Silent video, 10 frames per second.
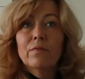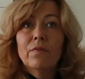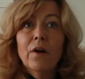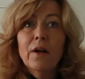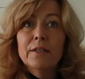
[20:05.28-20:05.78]

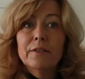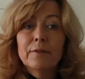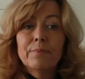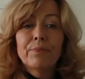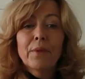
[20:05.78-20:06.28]

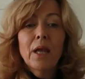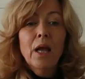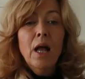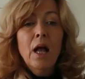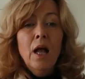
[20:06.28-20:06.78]
find.
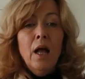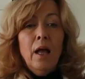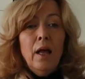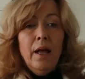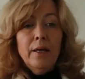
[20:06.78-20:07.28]

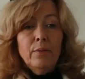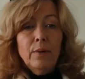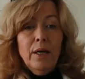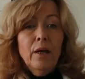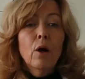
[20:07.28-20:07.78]

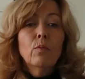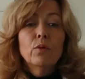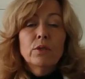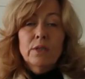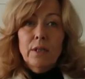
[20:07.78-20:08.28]
Anyway,
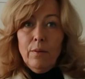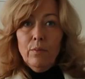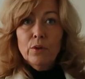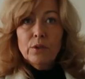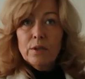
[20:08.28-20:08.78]
onwards and
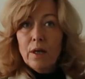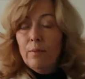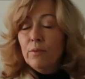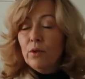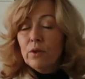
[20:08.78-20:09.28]
upwards.
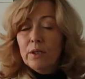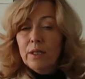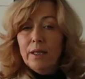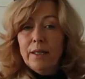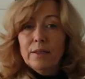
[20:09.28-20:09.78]
I'm not going
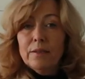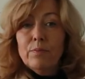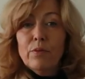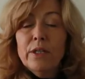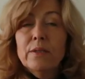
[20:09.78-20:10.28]
to let it
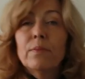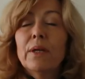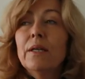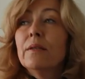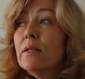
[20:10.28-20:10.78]
depress
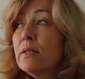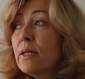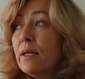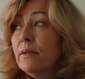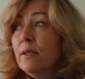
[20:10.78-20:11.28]
me. The
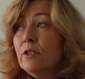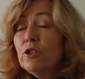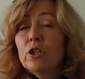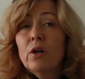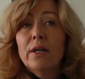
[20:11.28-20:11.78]
sun is
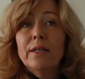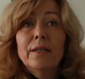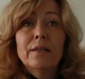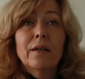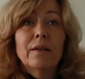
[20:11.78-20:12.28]

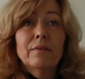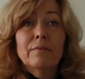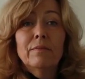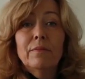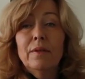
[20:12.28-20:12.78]
shining,
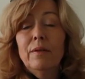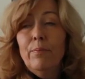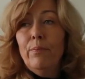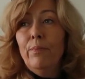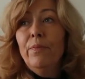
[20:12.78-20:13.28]
and
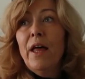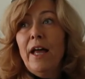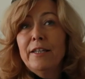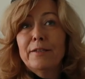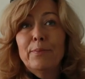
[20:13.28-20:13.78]

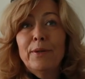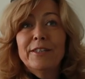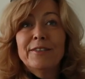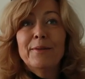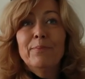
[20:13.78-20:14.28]
that is a
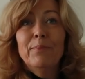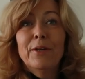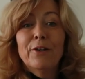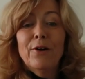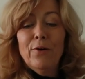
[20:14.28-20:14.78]
blessing,
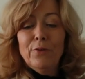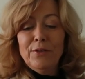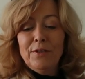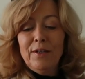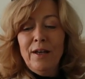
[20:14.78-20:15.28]

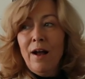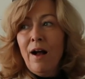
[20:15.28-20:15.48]
because